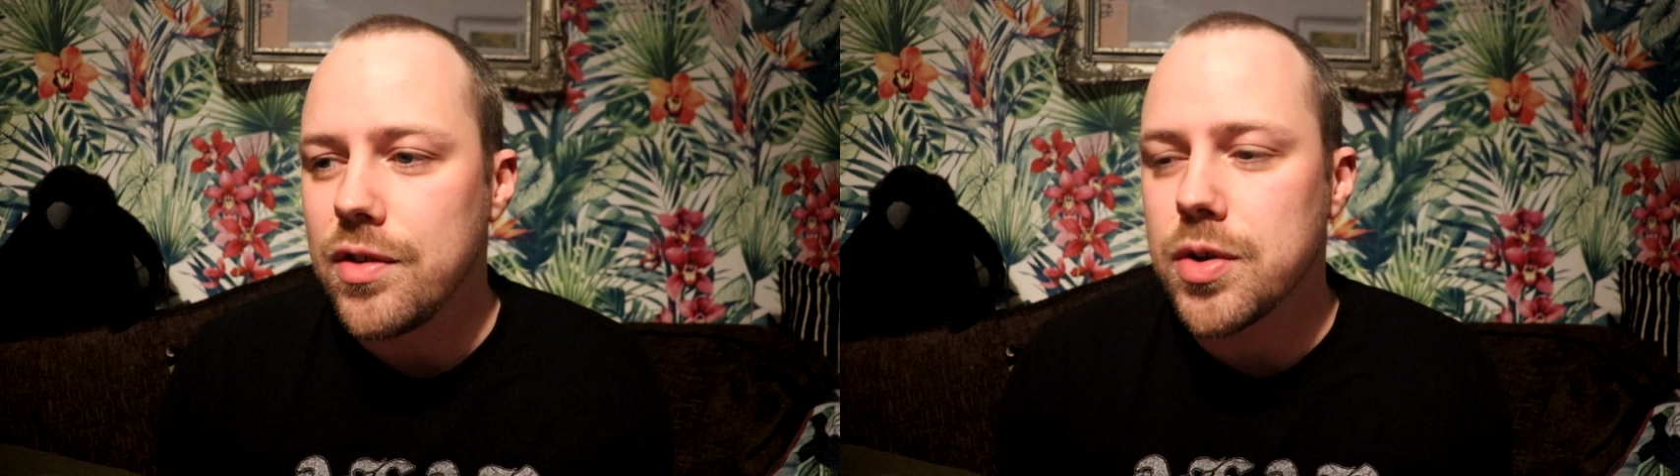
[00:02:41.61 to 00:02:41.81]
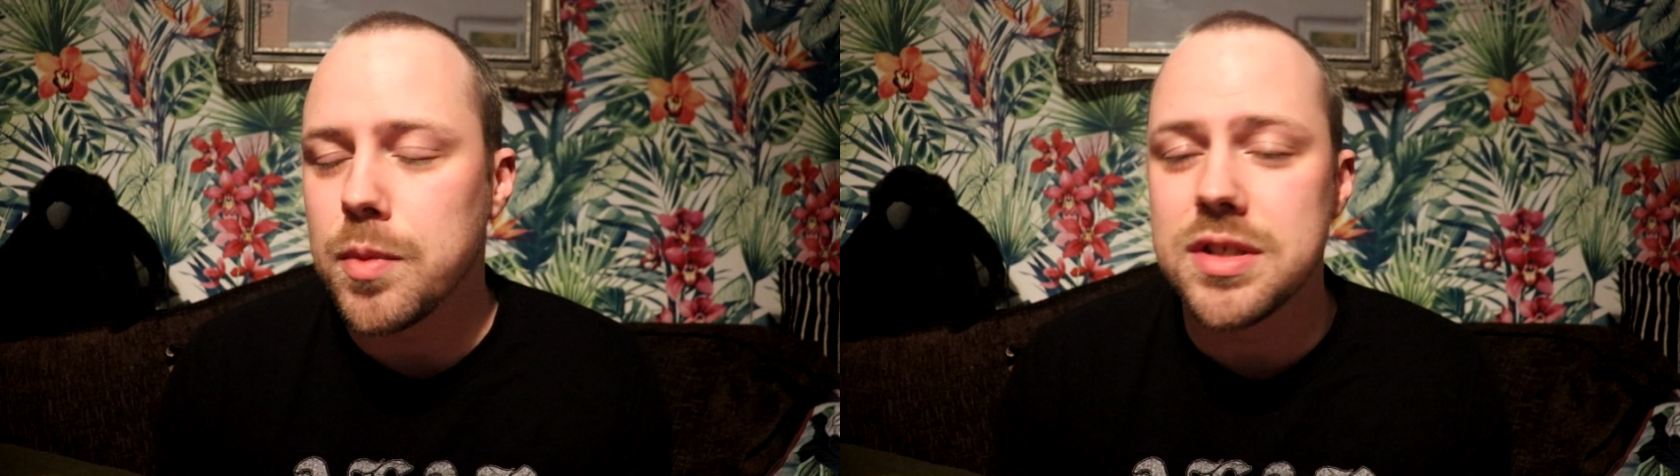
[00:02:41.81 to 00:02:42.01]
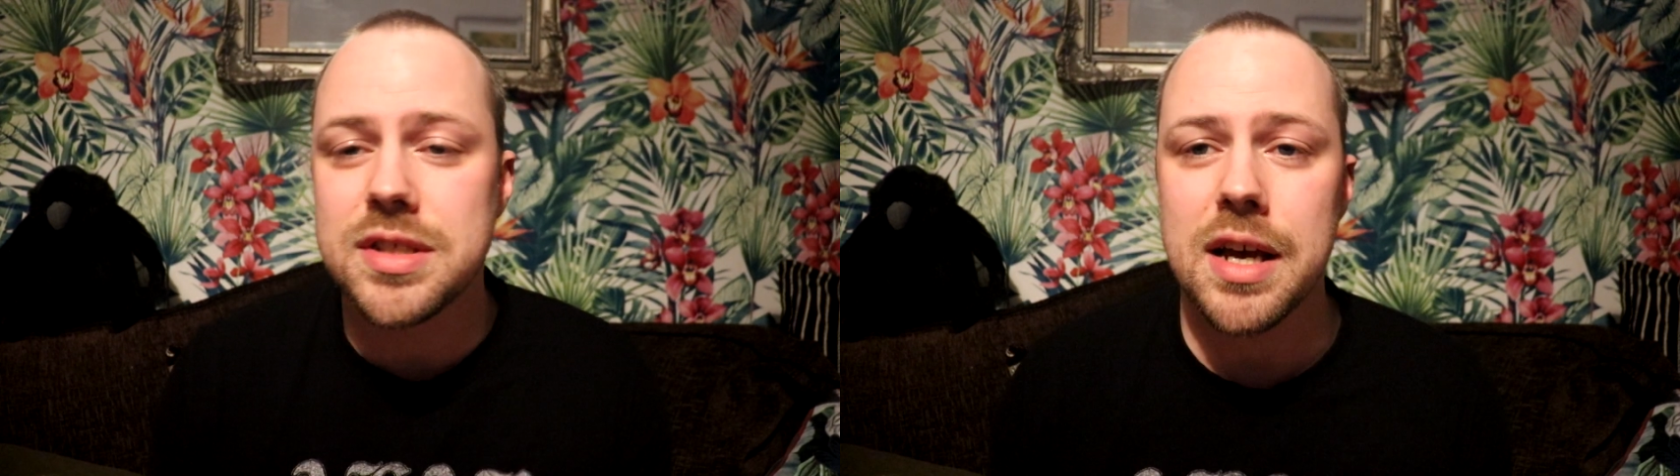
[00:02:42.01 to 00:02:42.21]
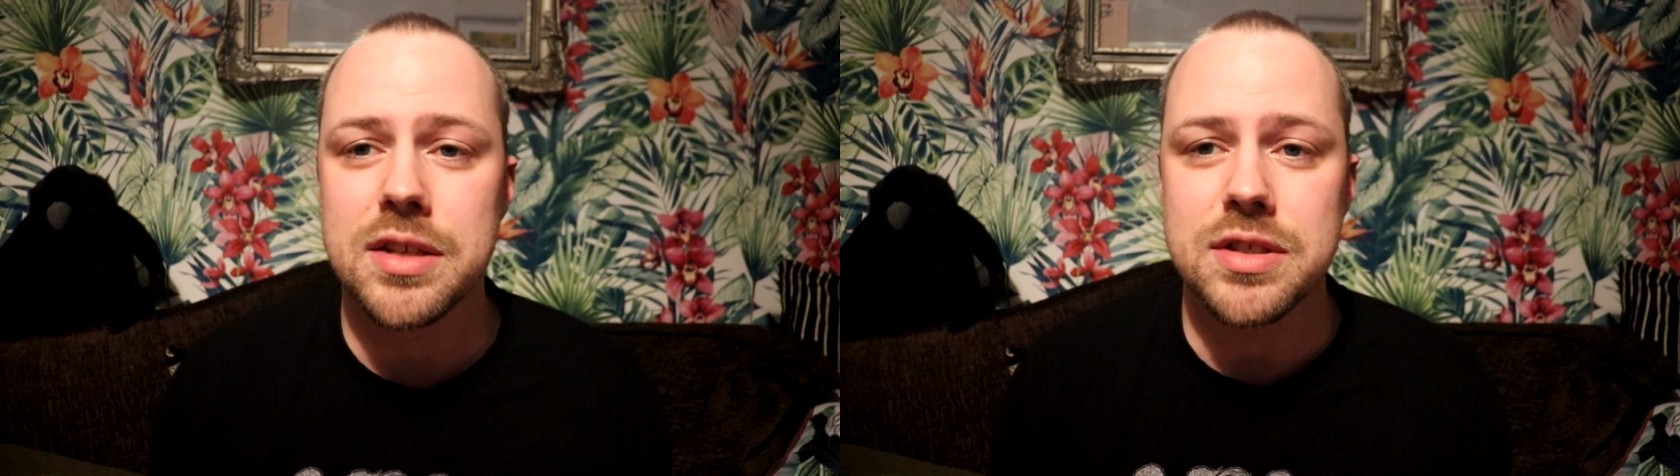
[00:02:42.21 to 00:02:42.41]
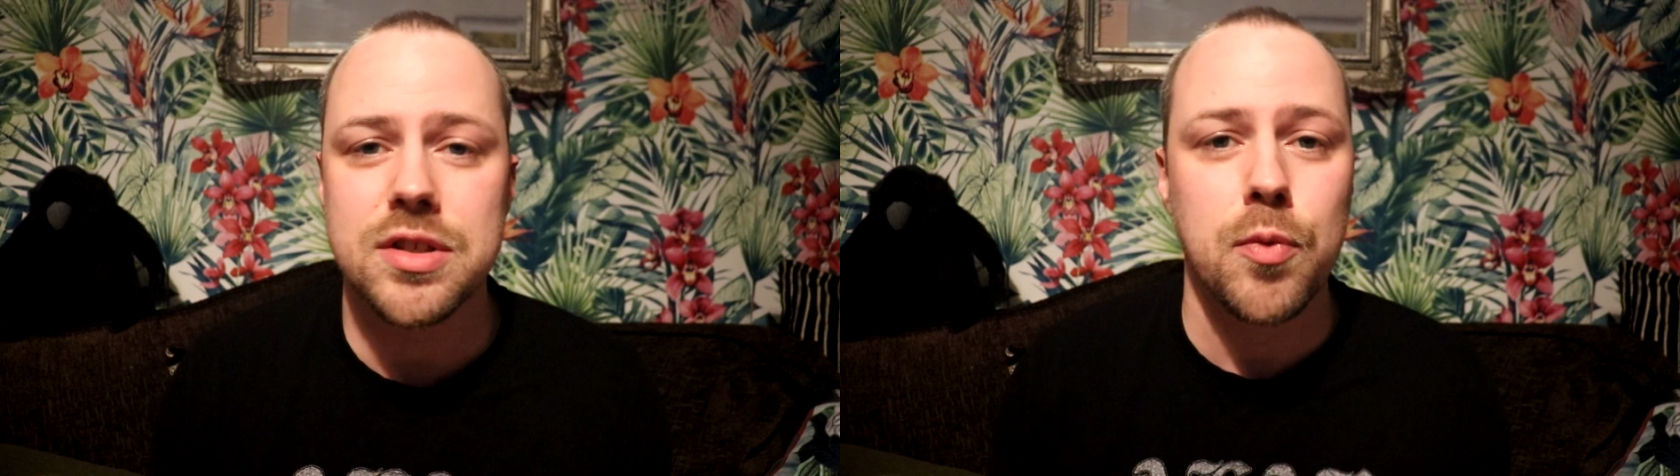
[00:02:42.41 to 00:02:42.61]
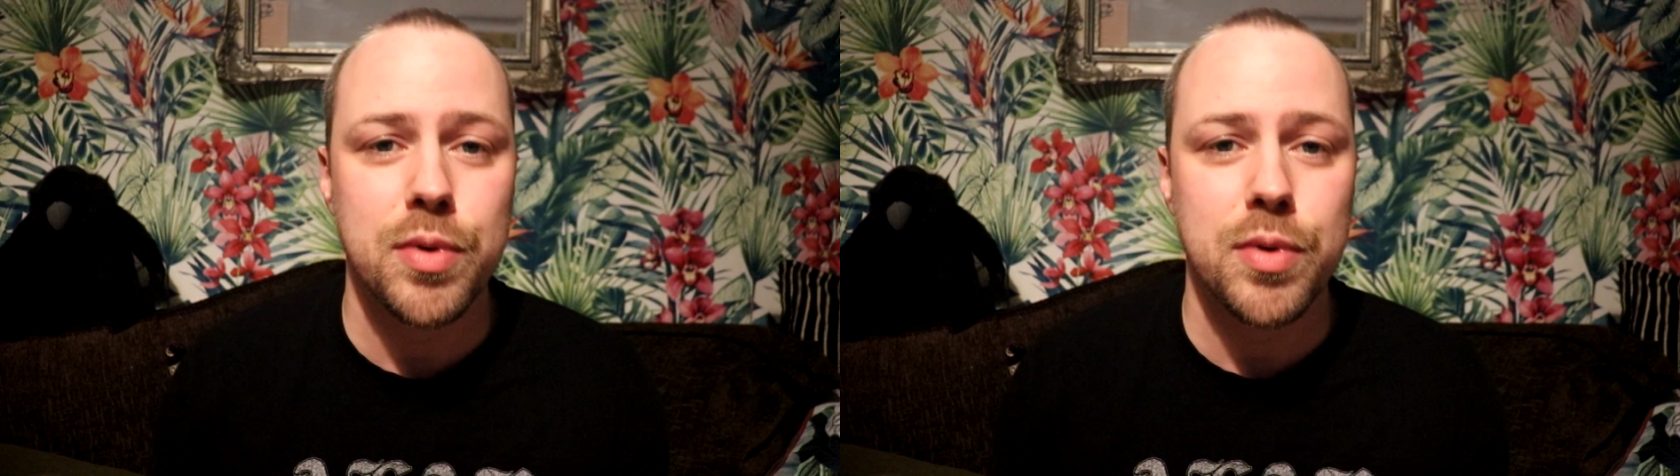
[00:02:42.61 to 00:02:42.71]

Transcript: Someone says it's too